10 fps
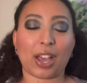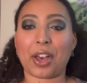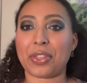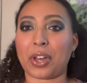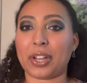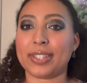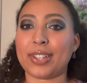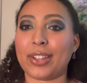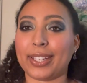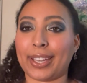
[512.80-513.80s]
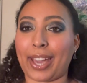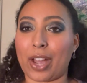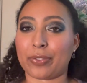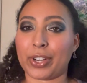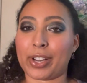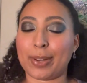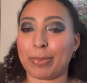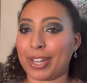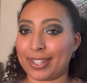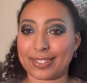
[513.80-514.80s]
I thought I saw like a cat fur on it,
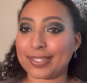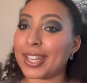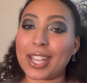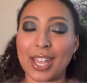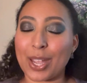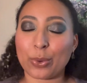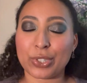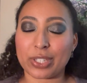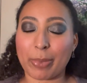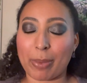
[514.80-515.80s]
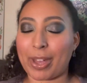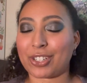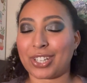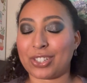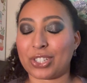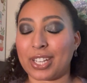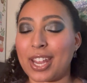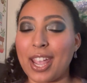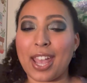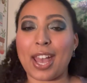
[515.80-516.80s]
but it was just my imagination.
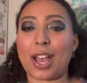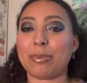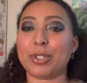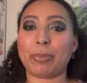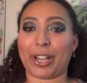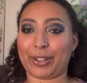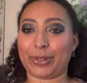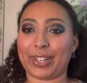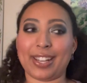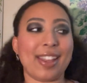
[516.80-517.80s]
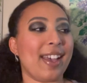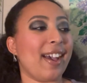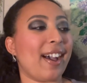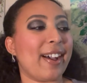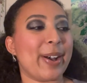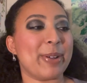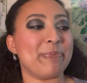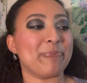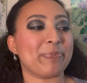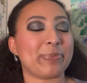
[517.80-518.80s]
I'm just paranoid.
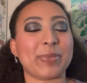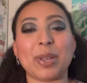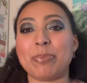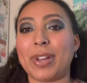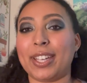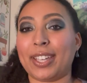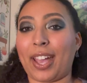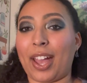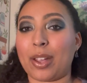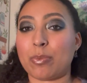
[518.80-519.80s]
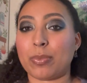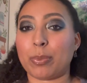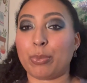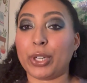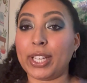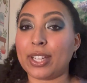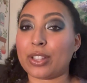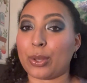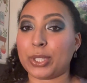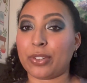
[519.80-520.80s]
But yeah, I'm pretty
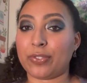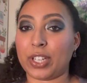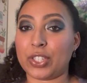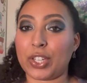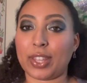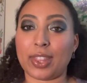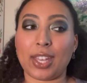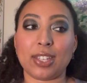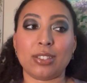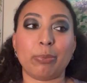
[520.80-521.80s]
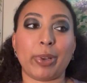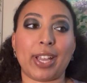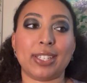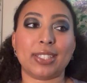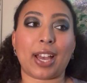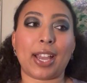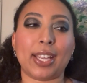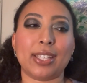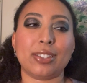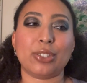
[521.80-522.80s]
close on finishing this, but
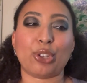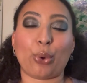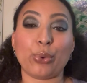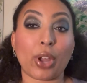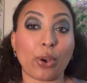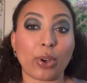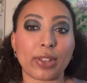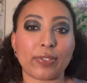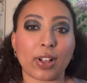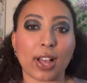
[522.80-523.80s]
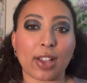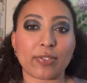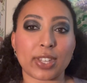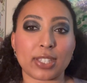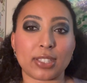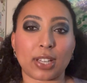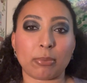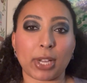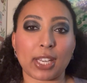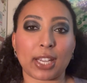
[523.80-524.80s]
I don't know if I'll have this done
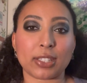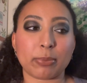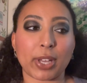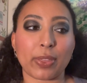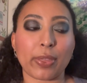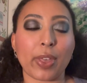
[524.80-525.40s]
by next month.